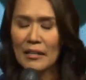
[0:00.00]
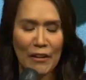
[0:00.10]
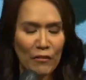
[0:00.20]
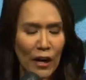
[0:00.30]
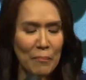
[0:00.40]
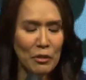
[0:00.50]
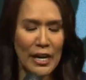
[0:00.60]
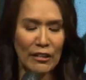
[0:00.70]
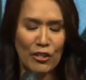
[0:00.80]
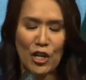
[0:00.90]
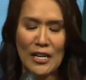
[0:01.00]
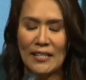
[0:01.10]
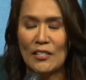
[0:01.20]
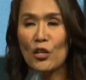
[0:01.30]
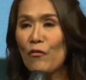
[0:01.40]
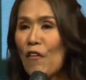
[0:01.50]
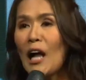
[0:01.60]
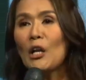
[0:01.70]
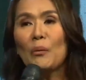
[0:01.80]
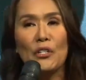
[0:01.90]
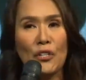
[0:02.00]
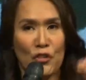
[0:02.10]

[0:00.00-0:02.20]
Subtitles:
They've come to hear Jesus. So followers